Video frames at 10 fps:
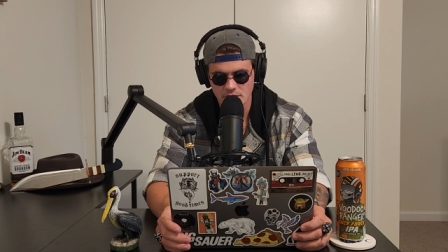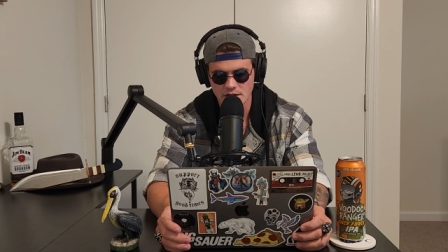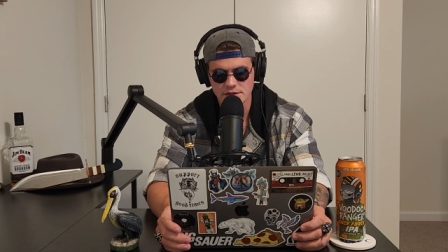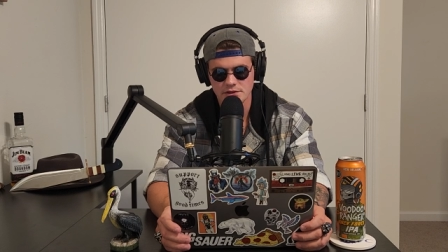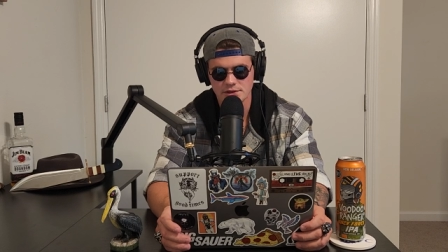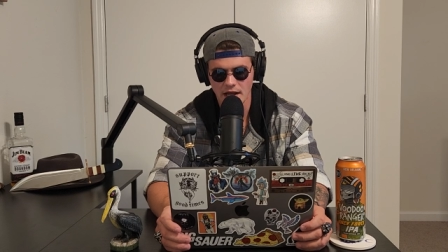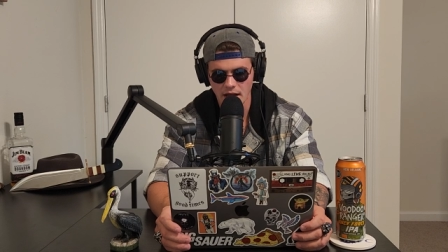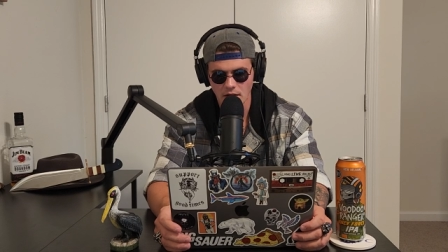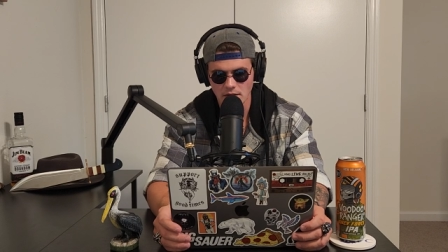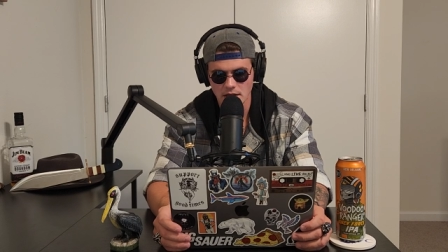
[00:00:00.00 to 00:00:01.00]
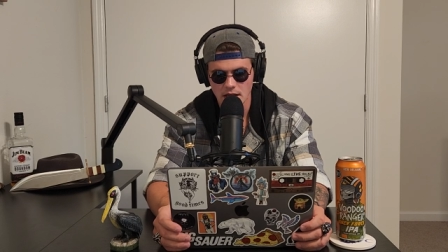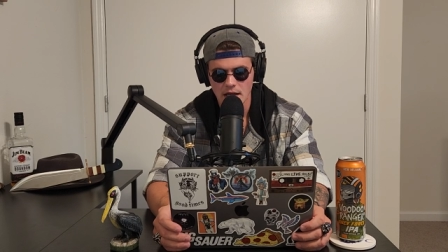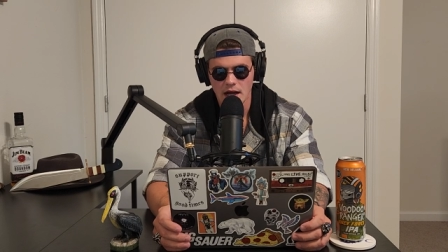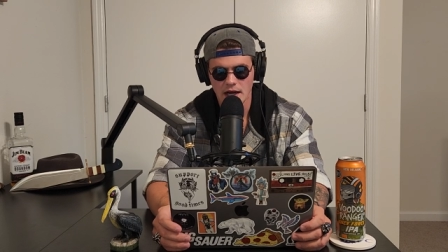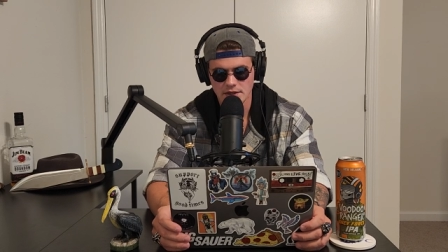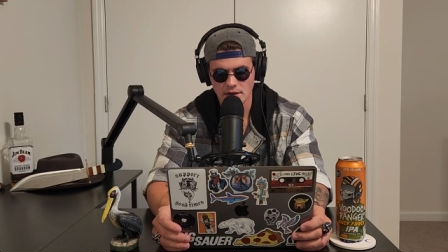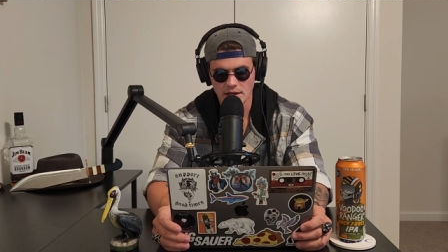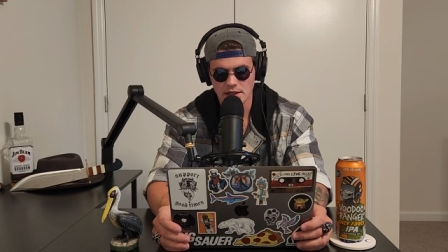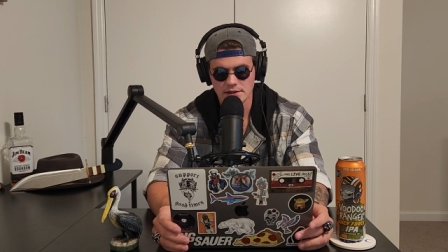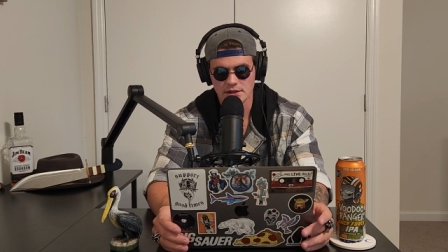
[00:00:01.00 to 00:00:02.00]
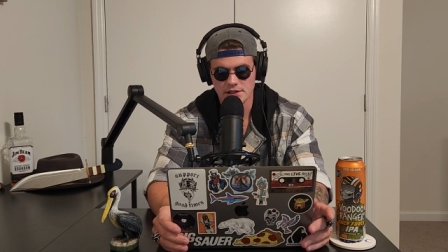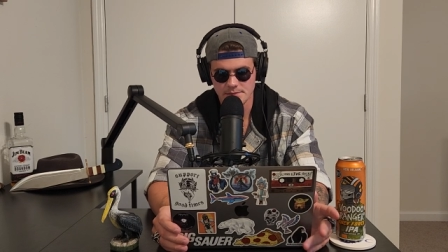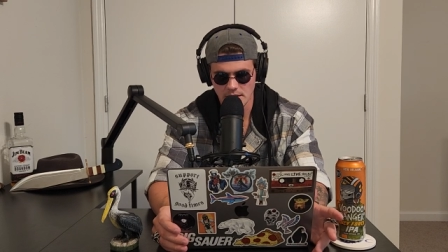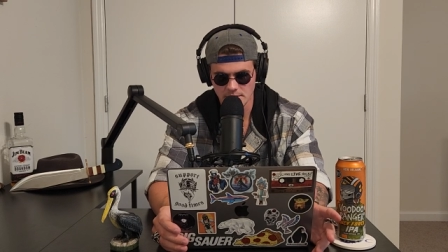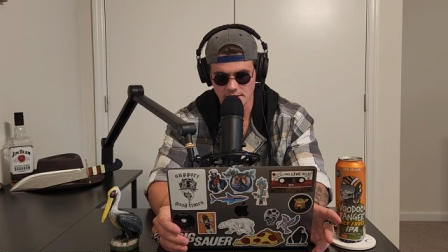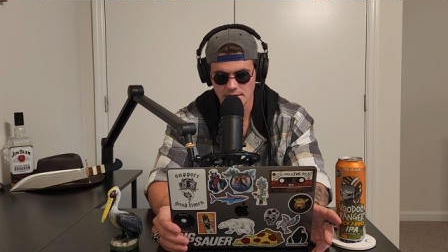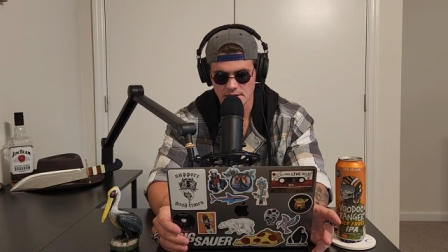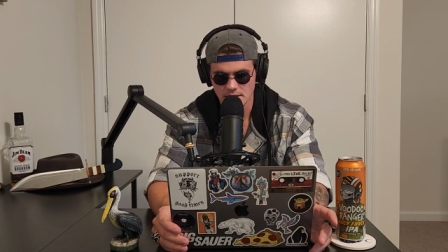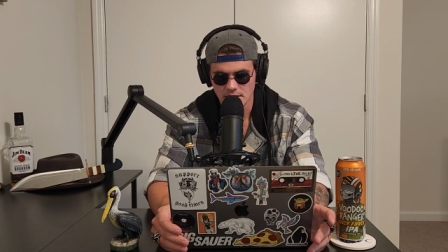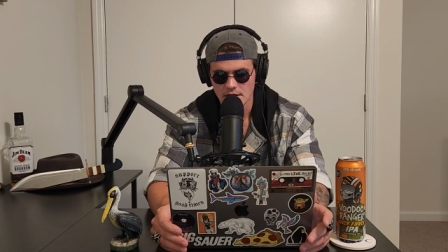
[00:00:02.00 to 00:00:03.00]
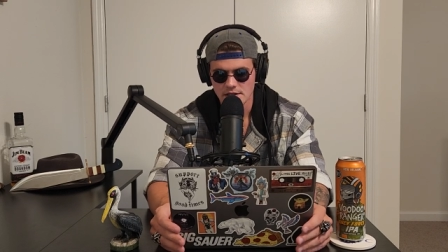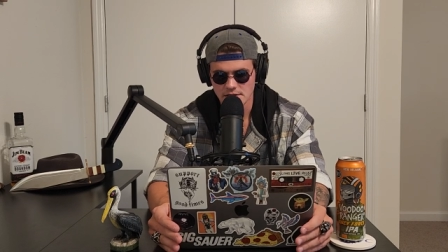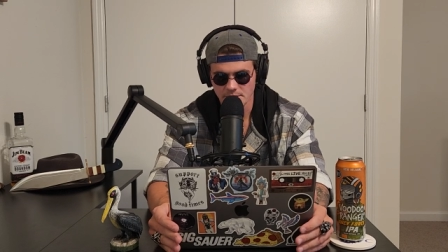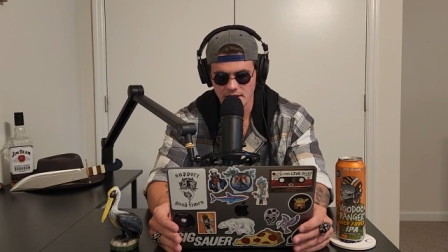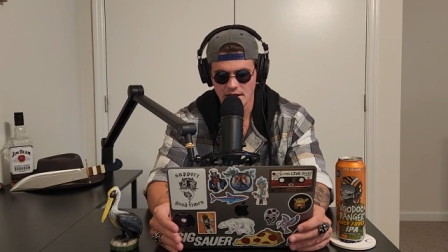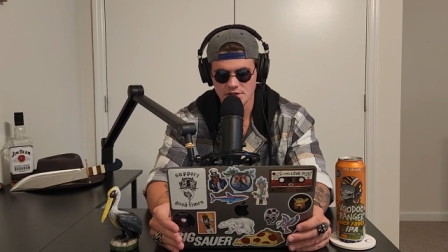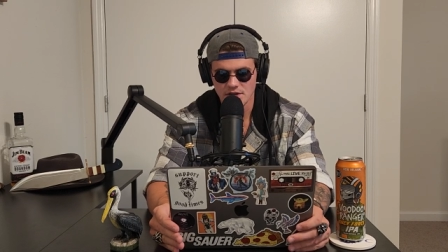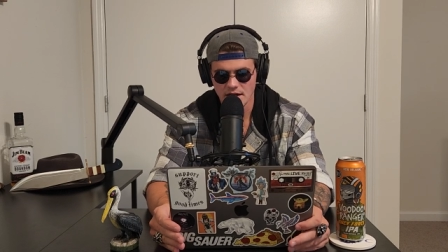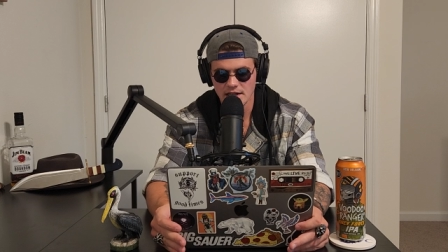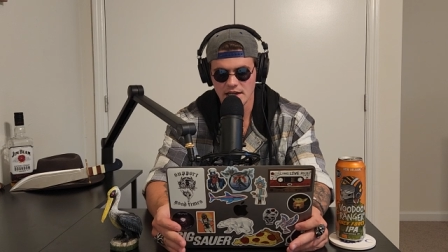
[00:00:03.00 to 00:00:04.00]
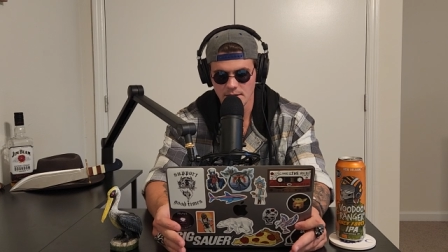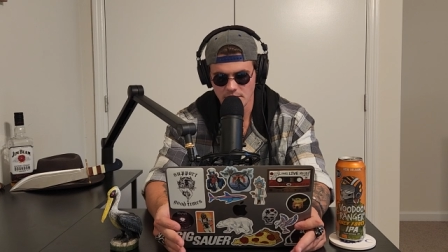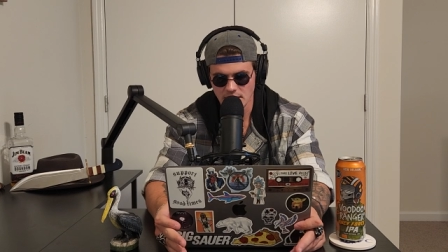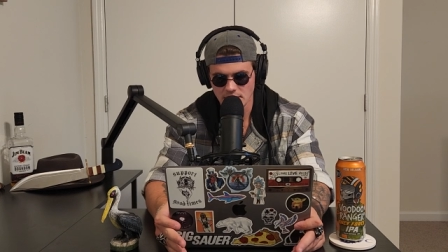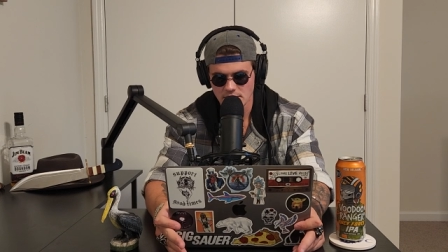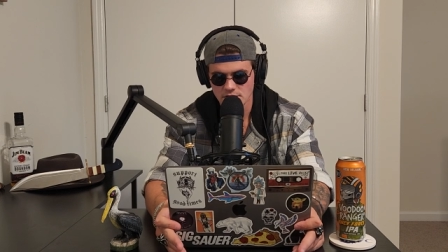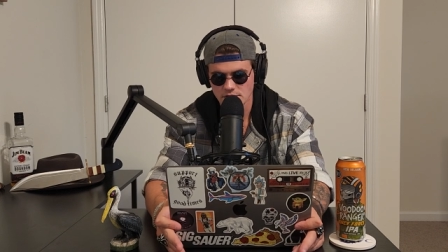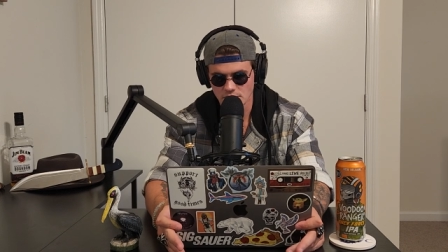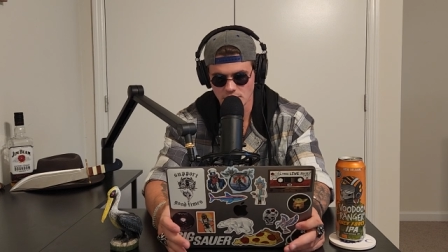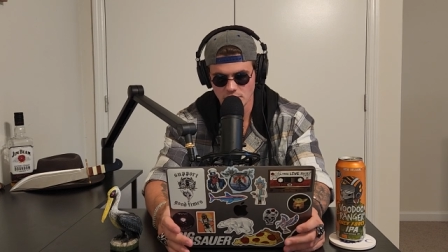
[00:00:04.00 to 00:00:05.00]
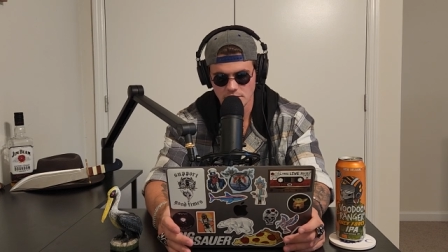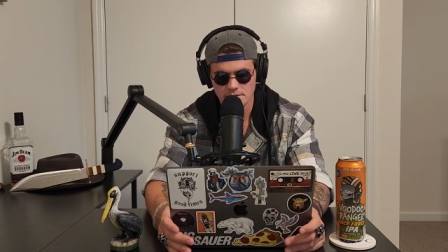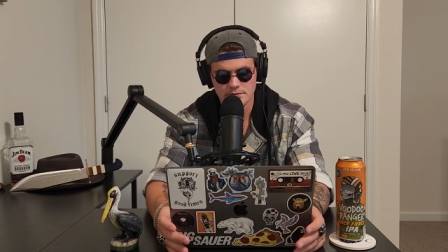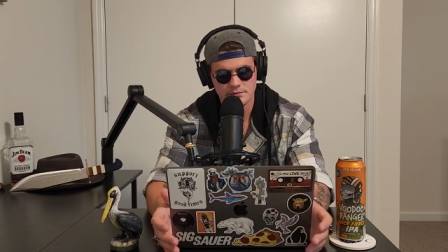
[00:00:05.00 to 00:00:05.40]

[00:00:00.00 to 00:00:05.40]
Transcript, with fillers: So now I thought I clicked on a spam link, something that's trying to get me to